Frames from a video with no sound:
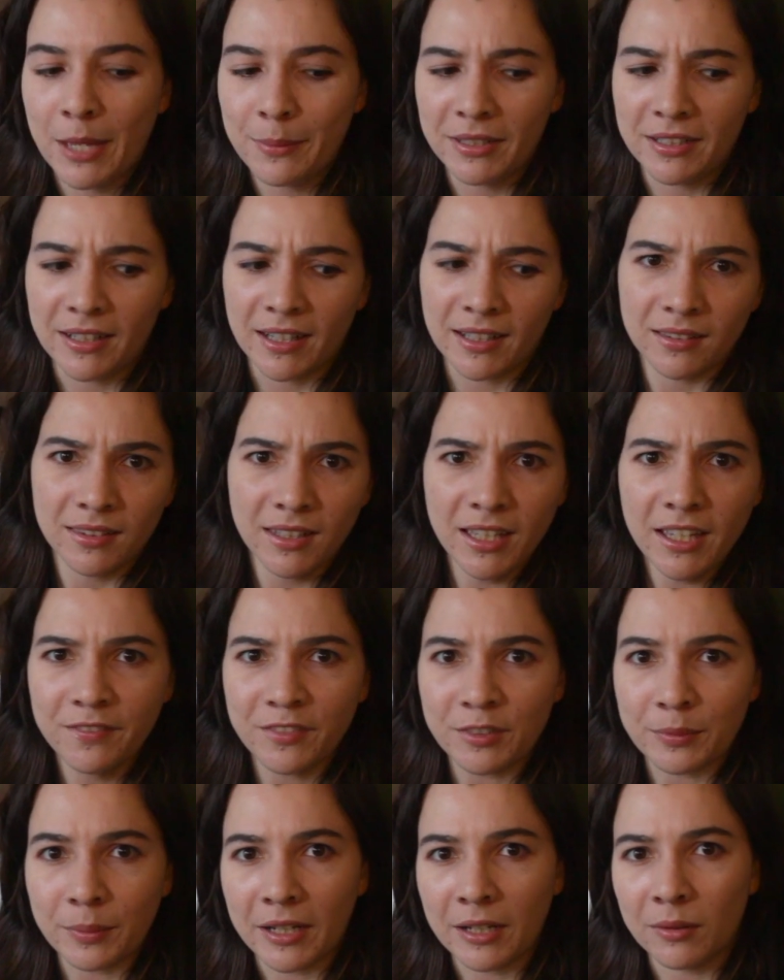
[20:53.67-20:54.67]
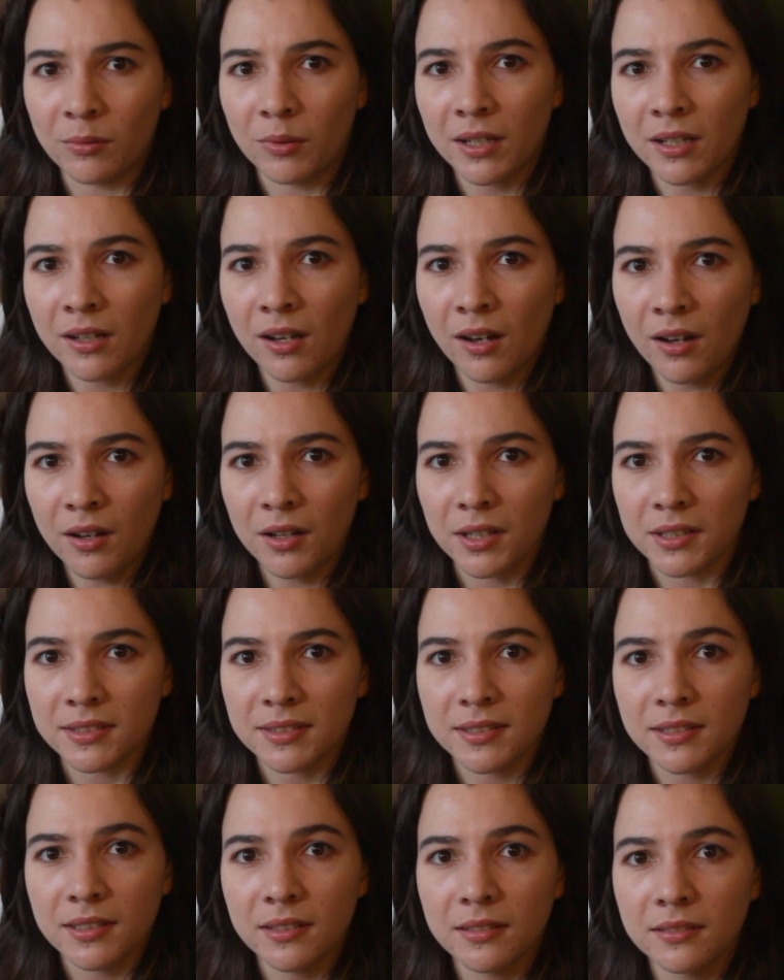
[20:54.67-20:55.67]
I mean, I lived, but at what
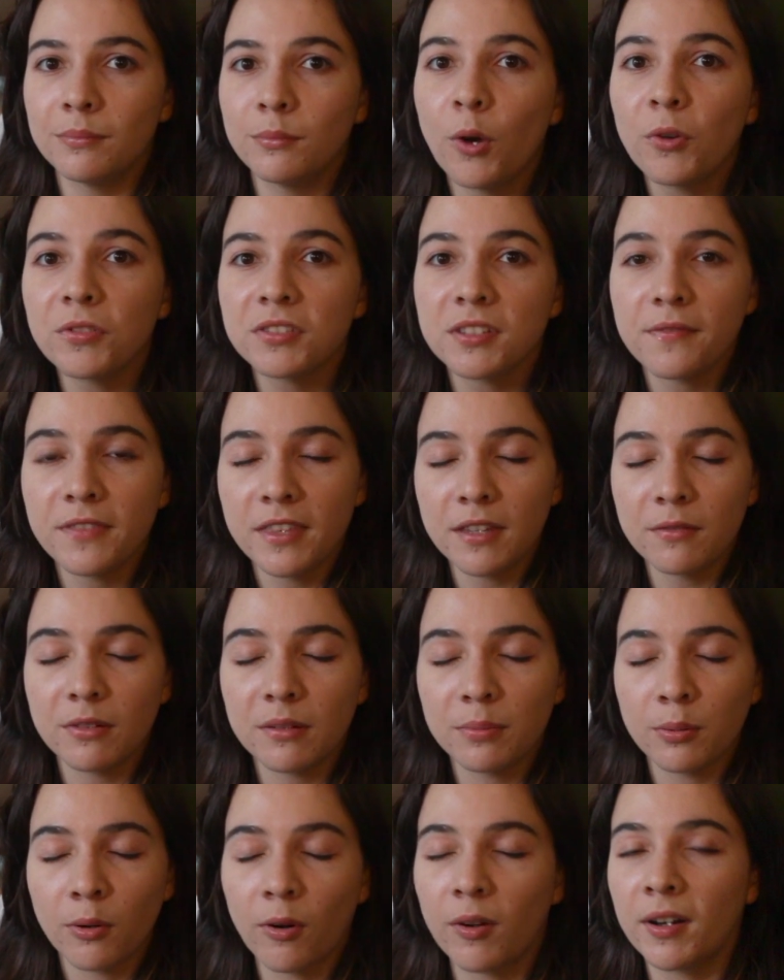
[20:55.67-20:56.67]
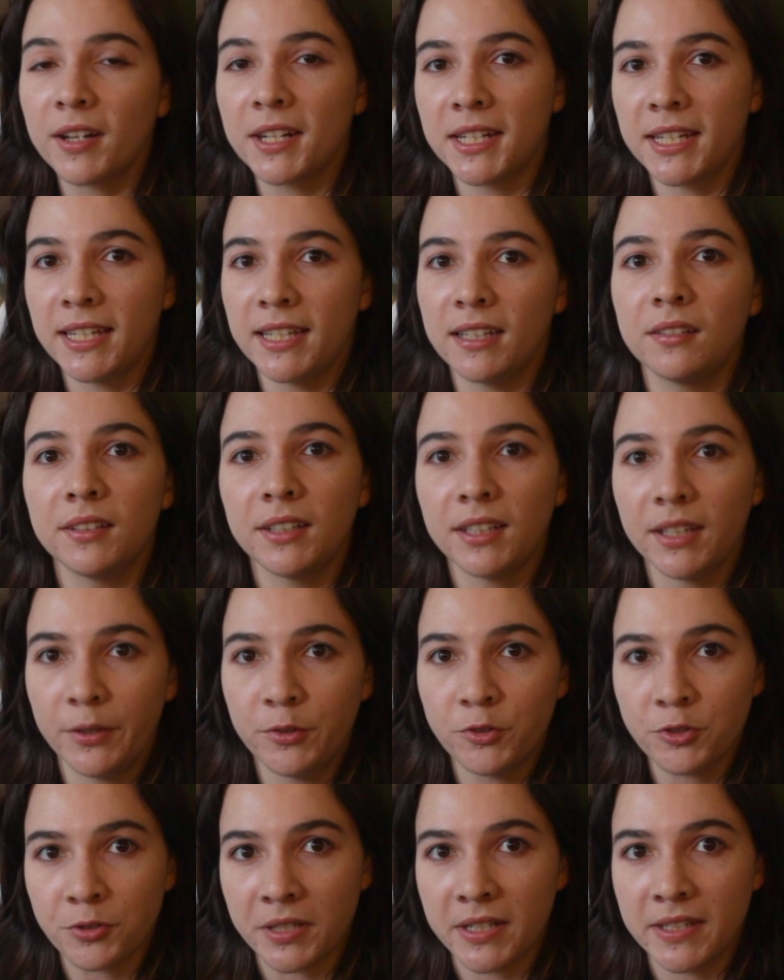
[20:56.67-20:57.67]
cost? Most of the reported Heelys
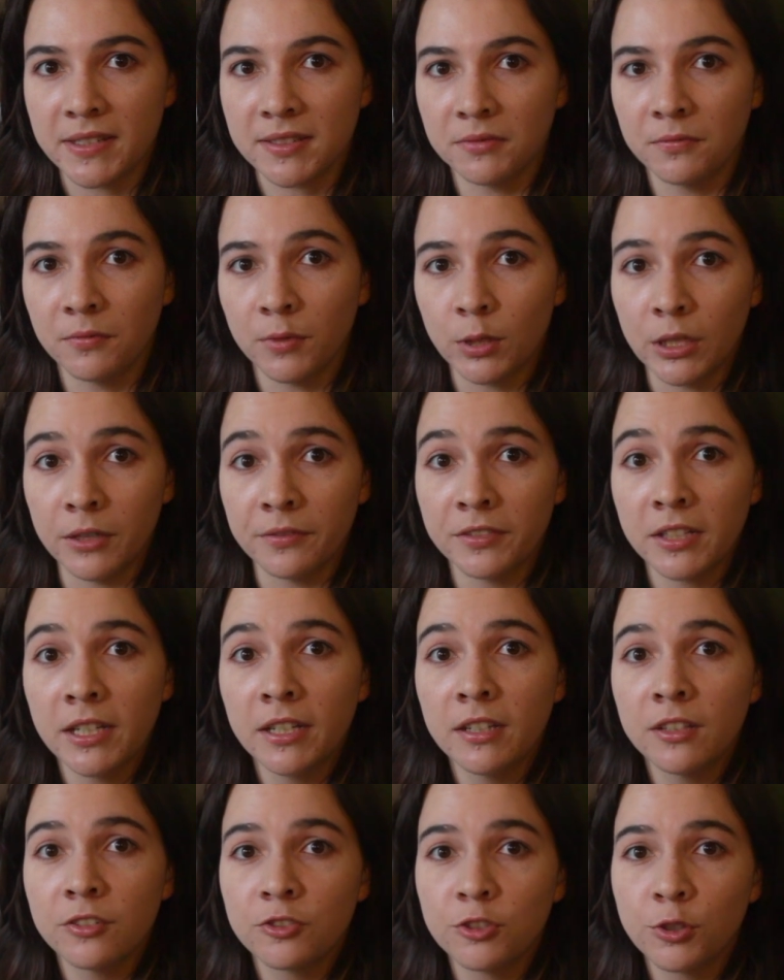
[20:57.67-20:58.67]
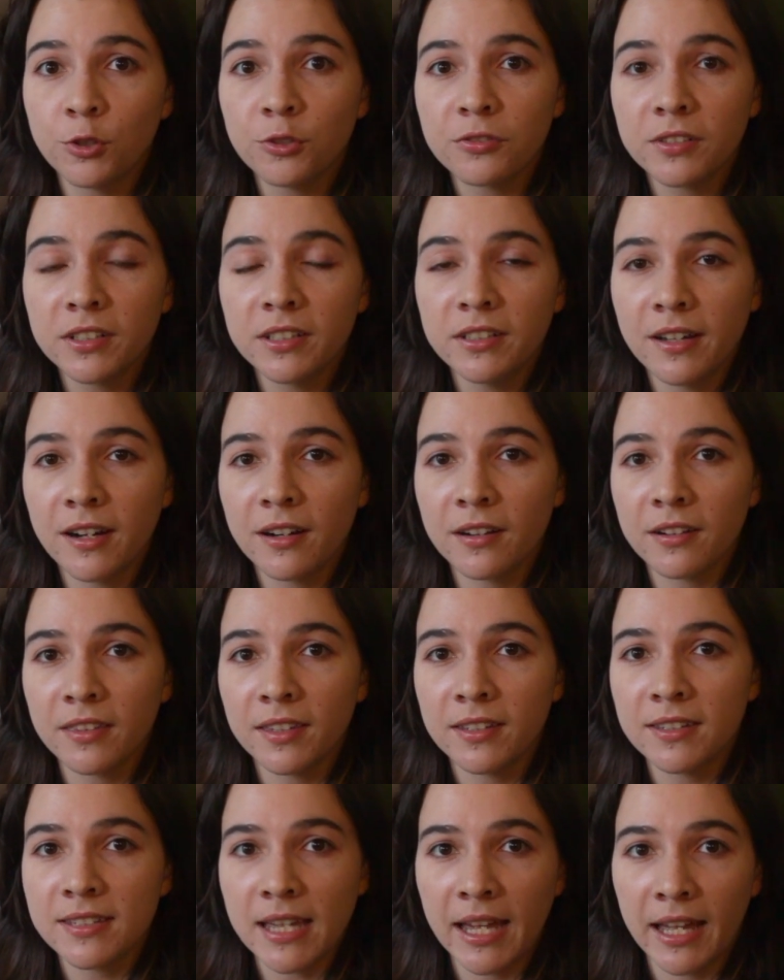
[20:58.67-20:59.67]
injuries involved children younger
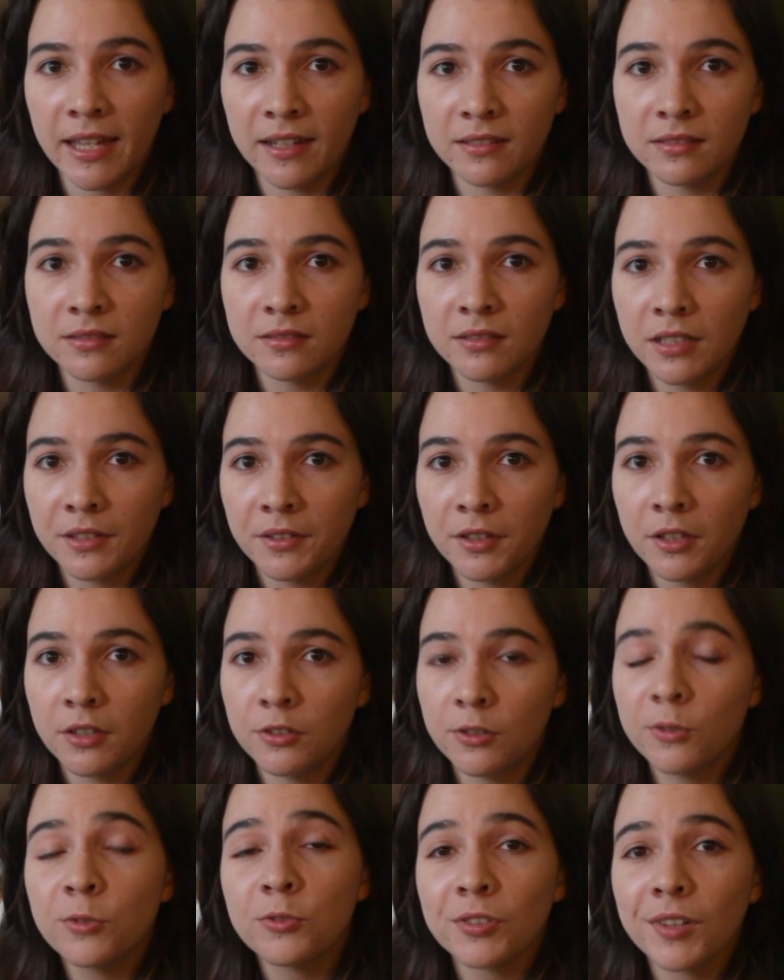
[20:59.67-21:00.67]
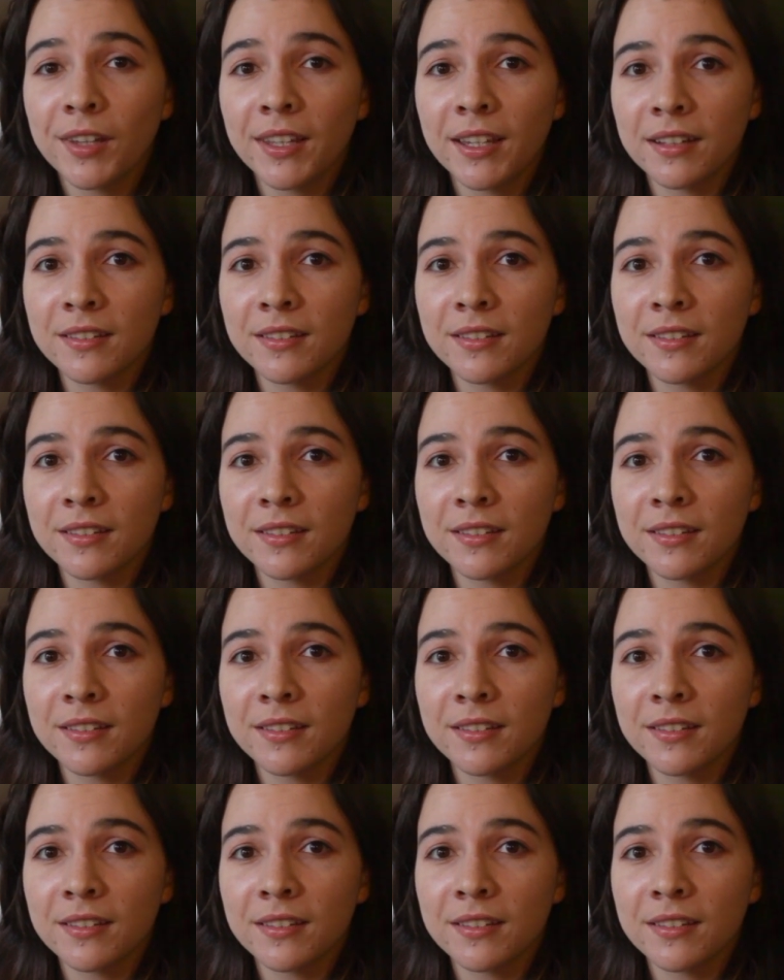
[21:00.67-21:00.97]
than ten, usually